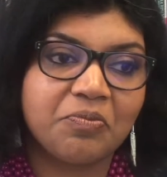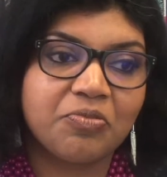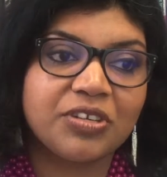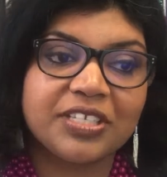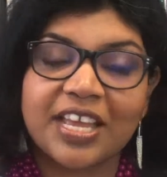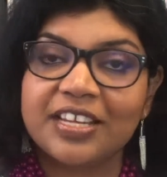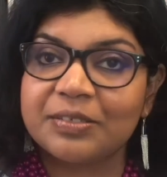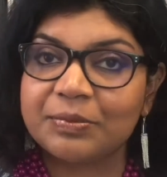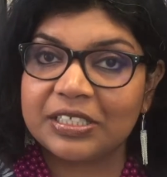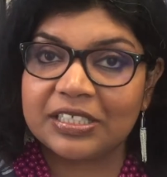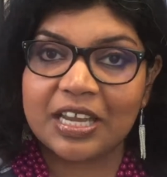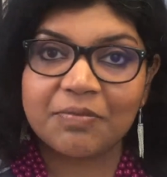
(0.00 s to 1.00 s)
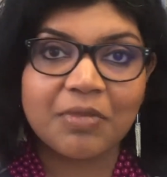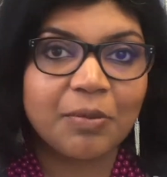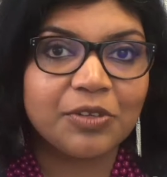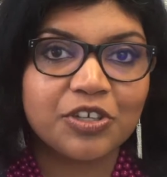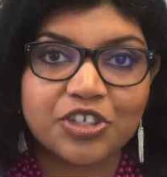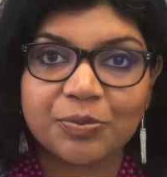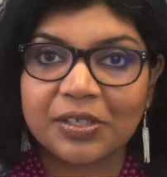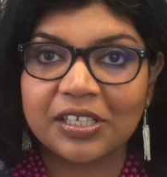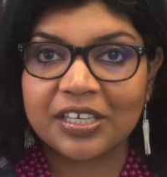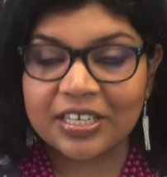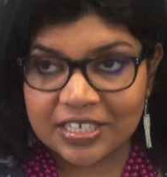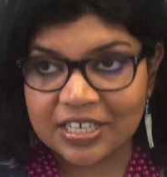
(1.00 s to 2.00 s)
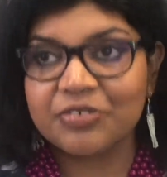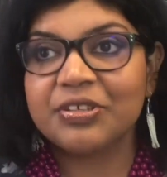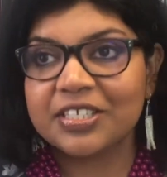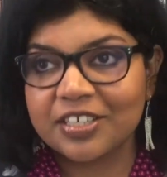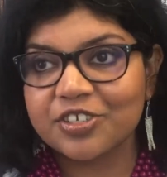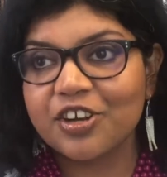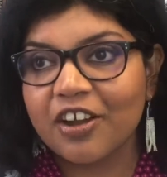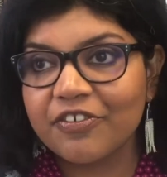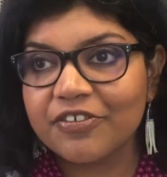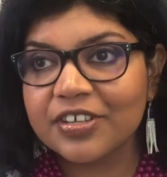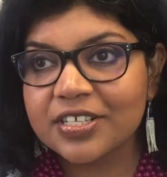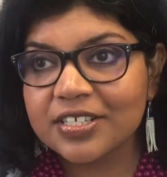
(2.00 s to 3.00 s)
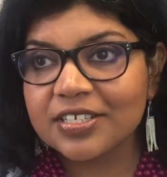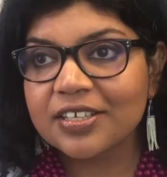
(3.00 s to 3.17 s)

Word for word: presentable and publishable in a research conference.